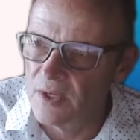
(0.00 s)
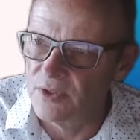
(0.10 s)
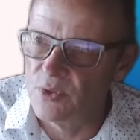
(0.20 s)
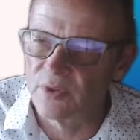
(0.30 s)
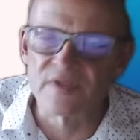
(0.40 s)

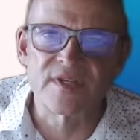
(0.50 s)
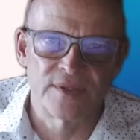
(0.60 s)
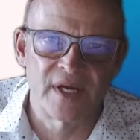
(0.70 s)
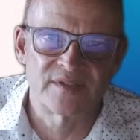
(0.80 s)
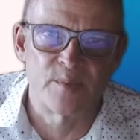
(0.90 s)
You can
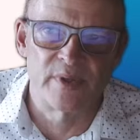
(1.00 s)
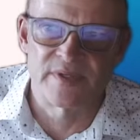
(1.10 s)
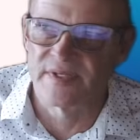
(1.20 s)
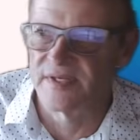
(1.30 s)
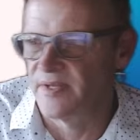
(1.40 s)
select the
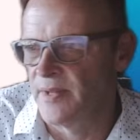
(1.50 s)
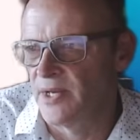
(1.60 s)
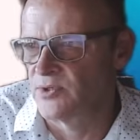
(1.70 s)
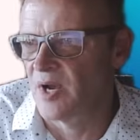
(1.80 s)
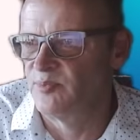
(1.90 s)
business and then
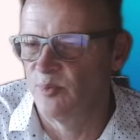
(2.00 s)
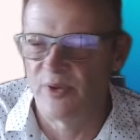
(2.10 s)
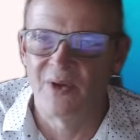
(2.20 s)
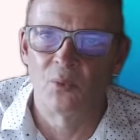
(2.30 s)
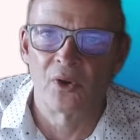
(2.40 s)
drop your
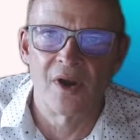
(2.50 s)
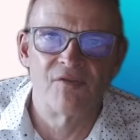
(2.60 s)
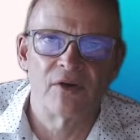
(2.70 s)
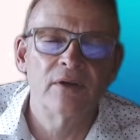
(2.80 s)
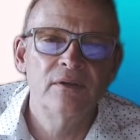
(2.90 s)
pen
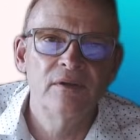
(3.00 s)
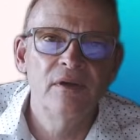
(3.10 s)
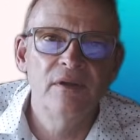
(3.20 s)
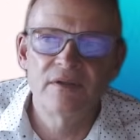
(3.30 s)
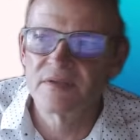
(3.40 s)
wherever.
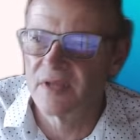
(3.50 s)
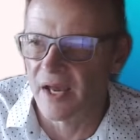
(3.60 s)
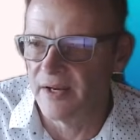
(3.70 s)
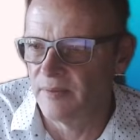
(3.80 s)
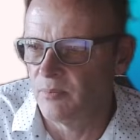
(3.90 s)
It's
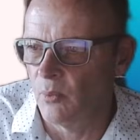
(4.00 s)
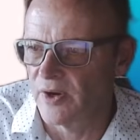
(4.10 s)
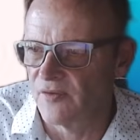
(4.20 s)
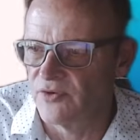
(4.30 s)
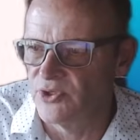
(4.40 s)
kind of
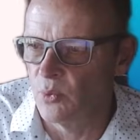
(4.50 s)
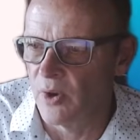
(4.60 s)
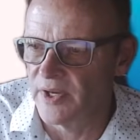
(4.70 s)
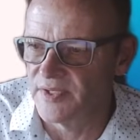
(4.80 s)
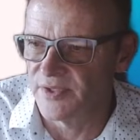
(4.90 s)
whatever you
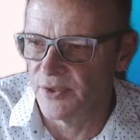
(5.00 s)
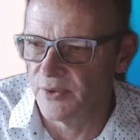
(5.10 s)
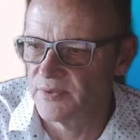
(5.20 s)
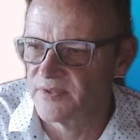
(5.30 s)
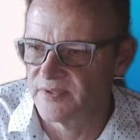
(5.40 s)
want to
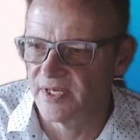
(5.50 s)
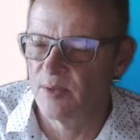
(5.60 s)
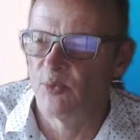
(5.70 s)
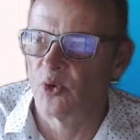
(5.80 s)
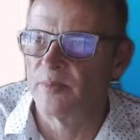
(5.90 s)
do. So teleport